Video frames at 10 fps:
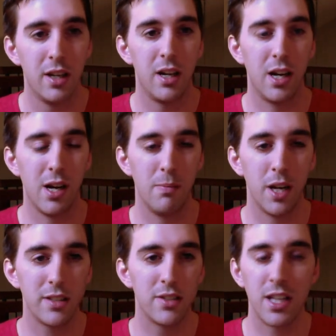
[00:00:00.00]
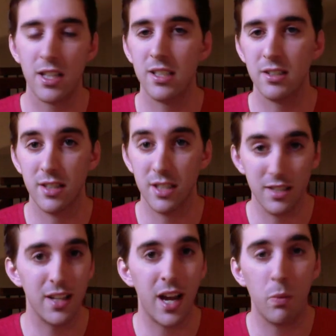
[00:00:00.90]
Not to say that the
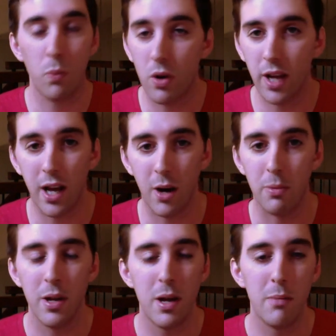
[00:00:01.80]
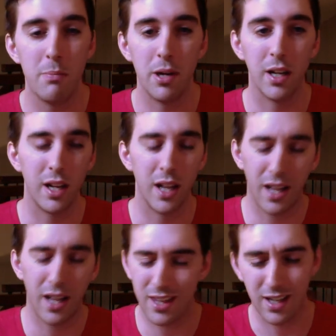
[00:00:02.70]
design won't help, but
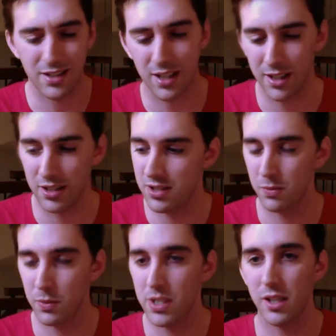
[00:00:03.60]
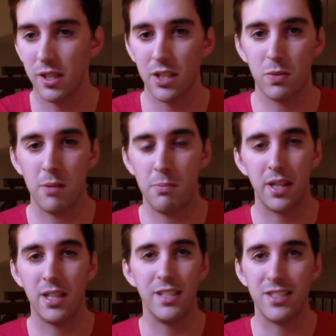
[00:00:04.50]
I think I said this recently as well, but
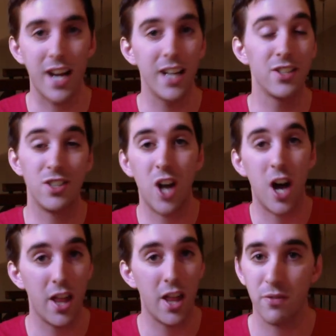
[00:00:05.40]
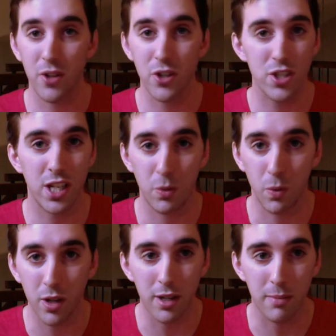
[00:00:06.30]
the design is not the first thing to
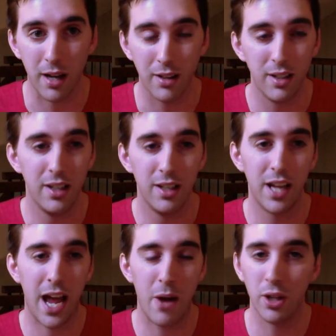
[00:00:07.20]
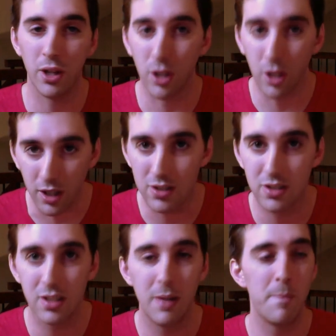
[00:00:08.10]
worry about. How it
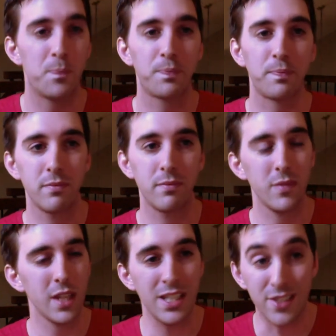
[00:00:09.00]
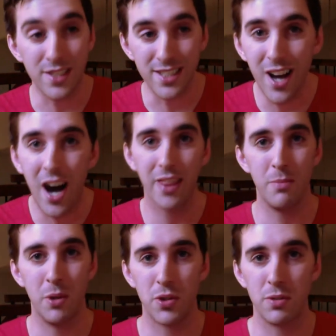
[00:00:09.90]
looks is not the
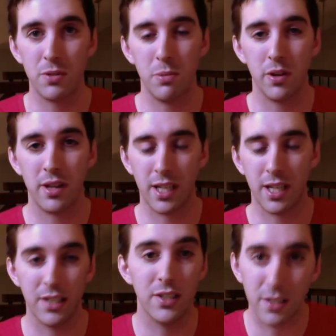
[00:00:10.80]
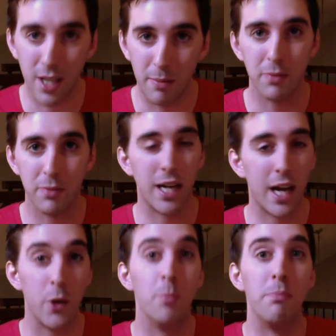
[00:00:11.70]
most important thing, and this is coming from a
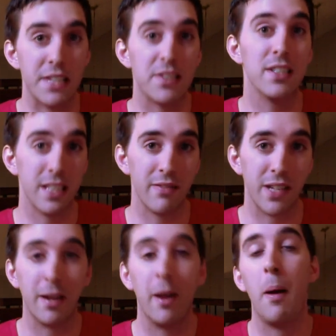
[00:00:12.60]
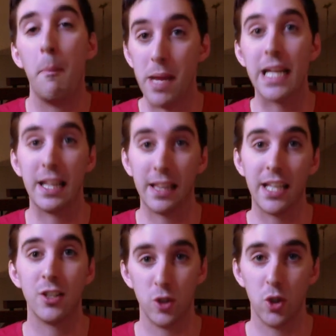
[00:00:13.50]
guy who makes his living making
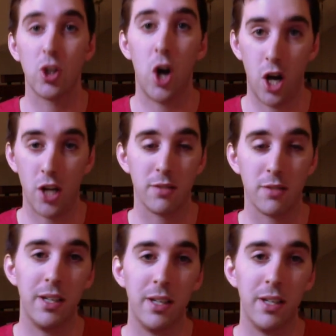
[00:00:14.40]
things look awesome.